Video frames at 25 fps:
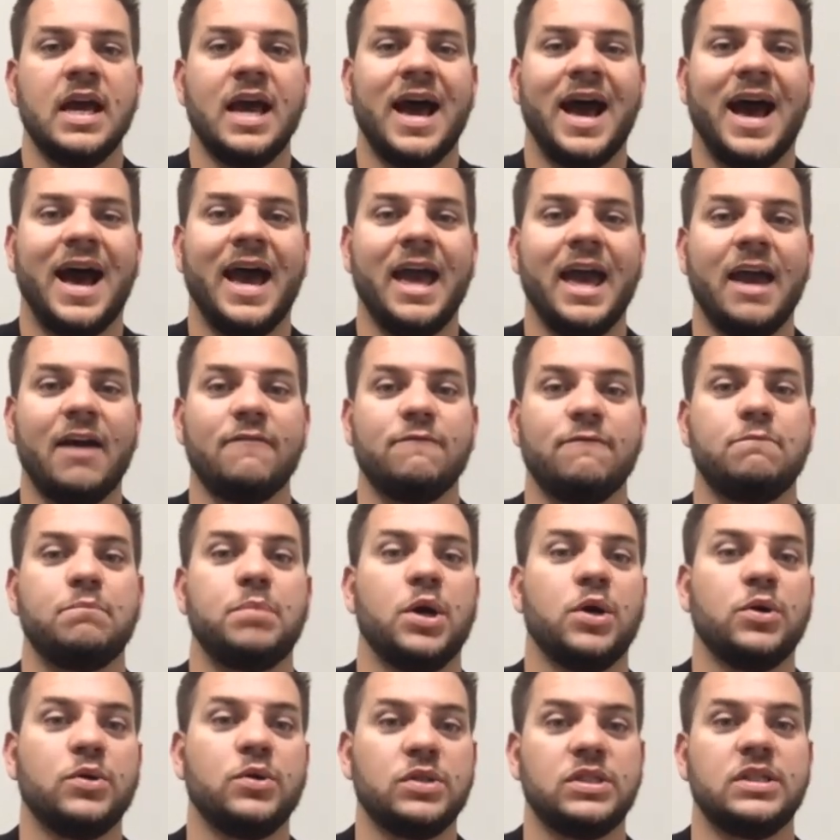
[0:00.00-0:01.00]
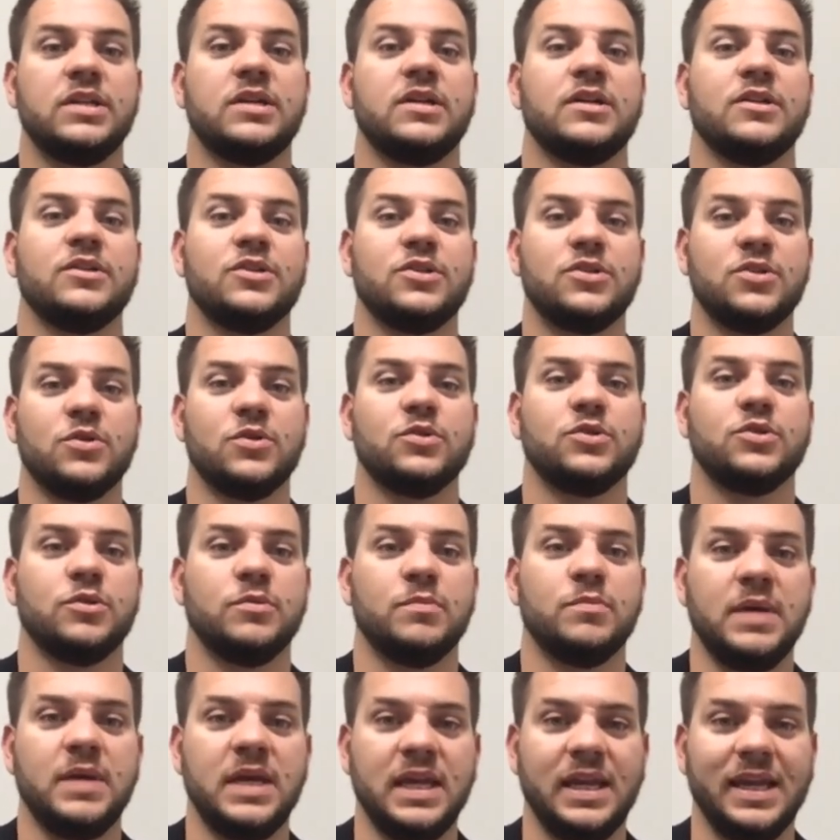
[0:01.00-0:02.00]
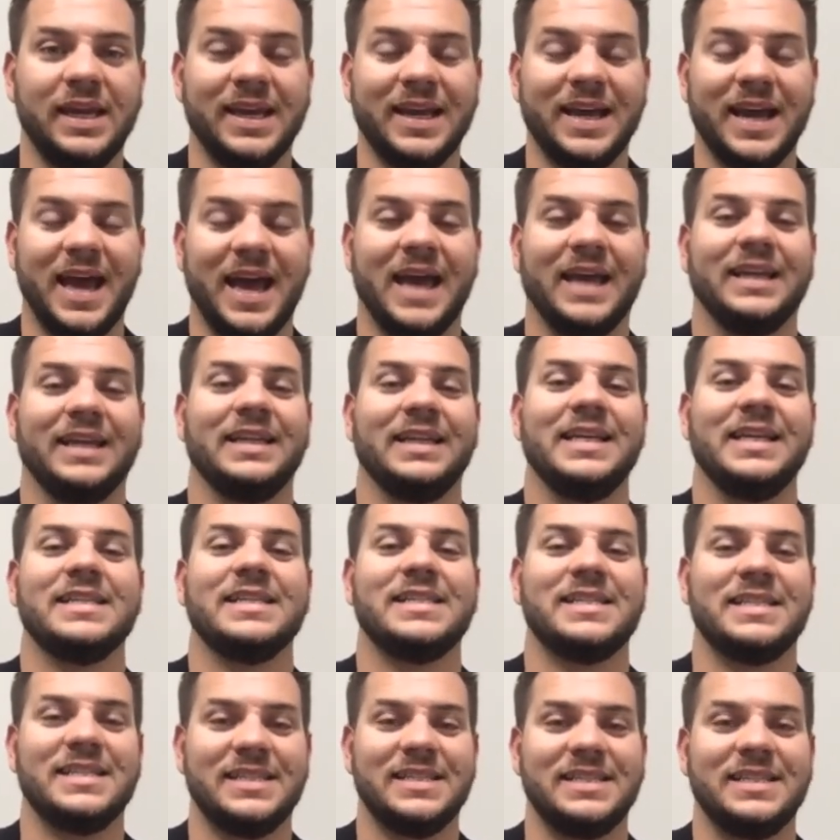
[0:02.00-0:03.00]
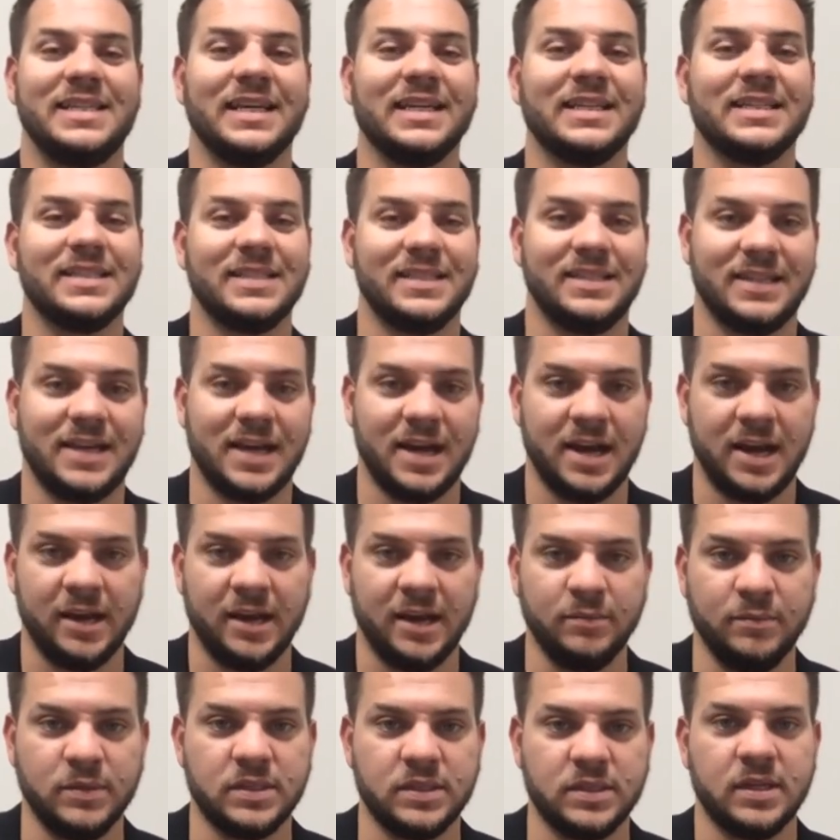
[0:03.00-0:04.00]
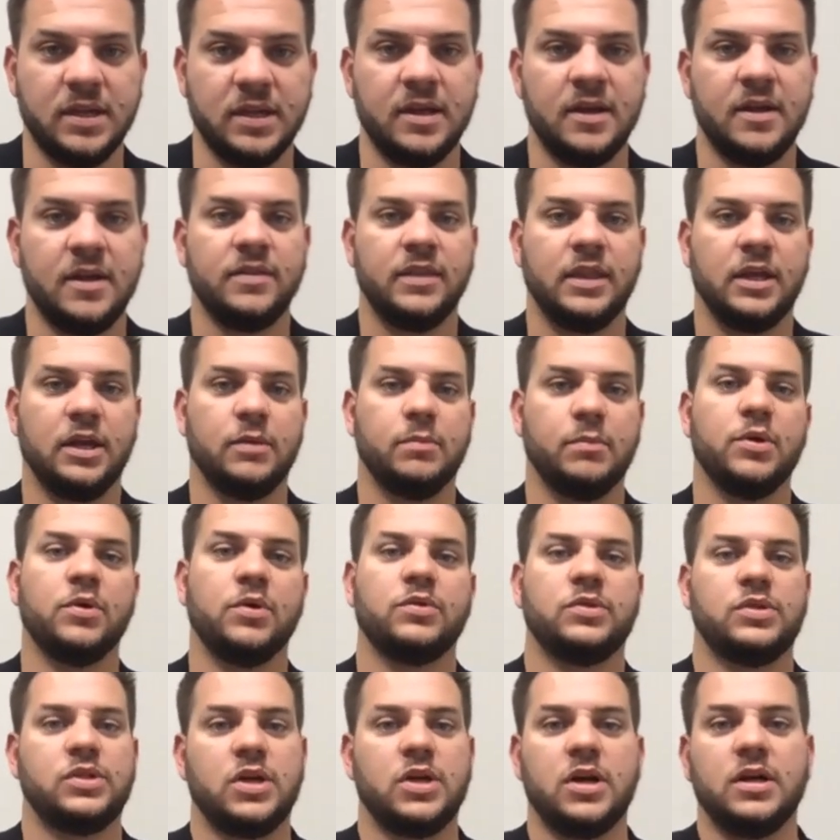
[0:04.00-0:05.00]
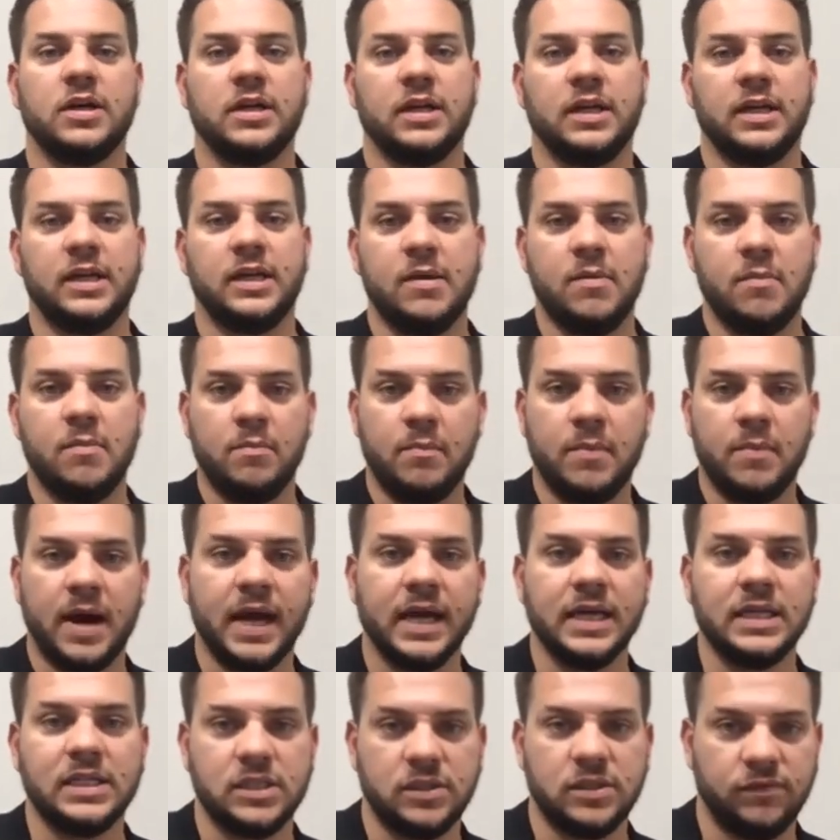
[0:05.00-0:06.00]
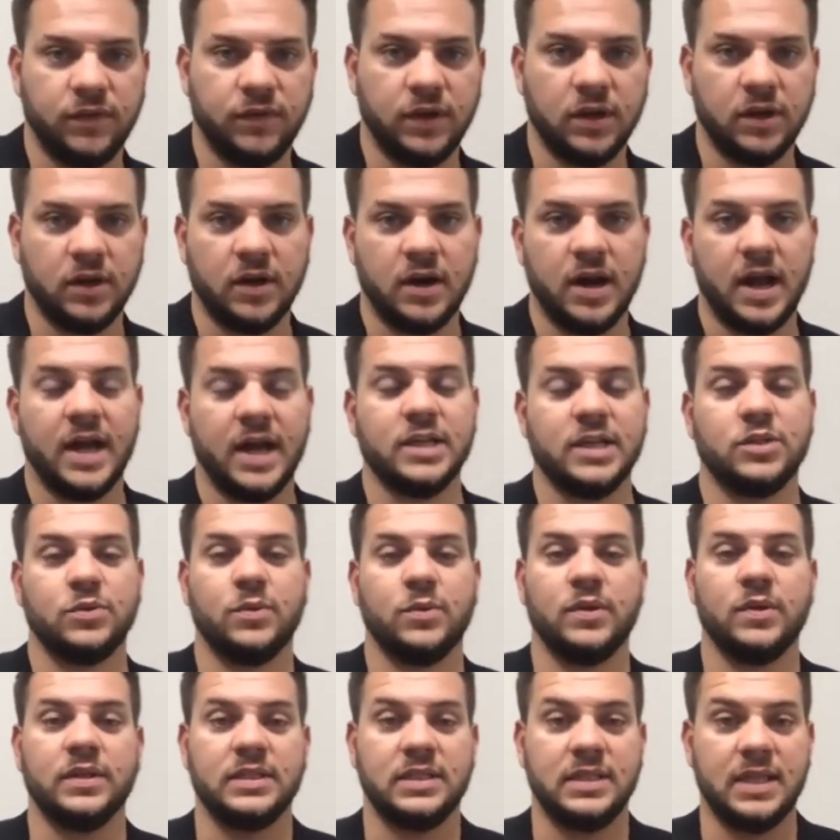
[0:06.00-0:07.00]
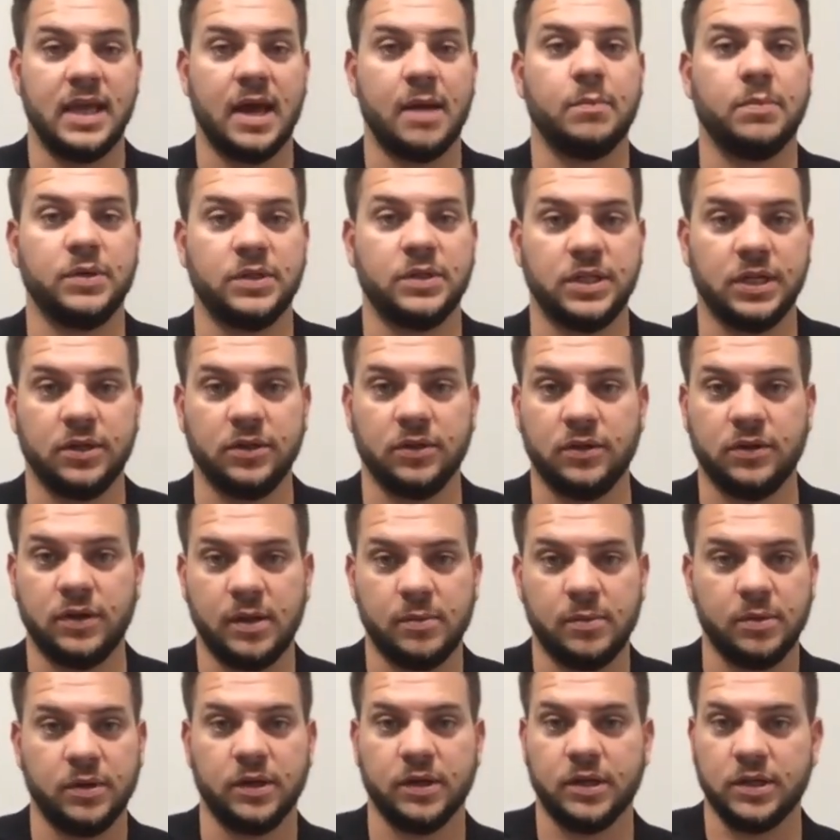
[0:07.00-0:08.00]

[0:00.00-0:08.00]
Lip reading: I have posted on social media at least 6 times that are both targeting my sphere as well as that particular neighborhood.